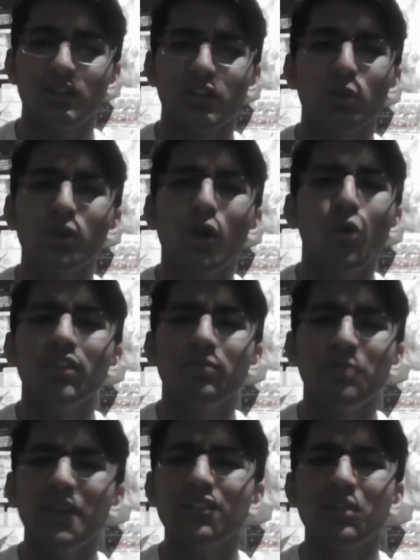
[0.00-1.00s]
There will always
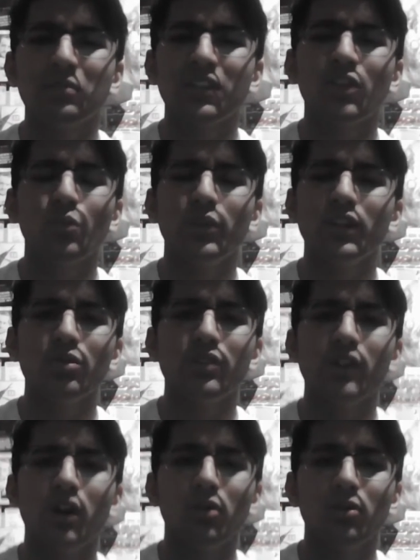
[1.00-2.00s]
be something that we
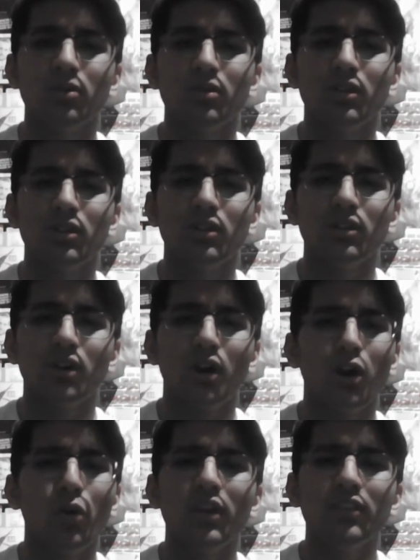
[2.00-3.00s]
don't know,
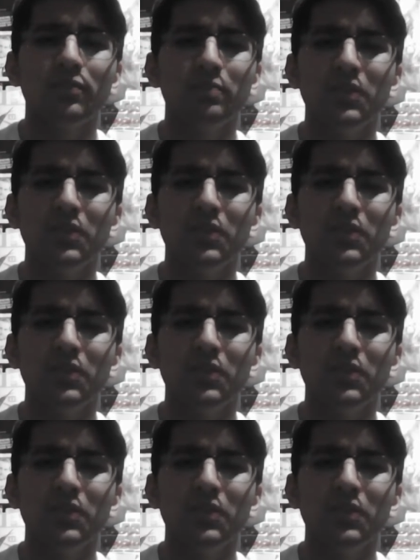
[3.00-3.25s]
always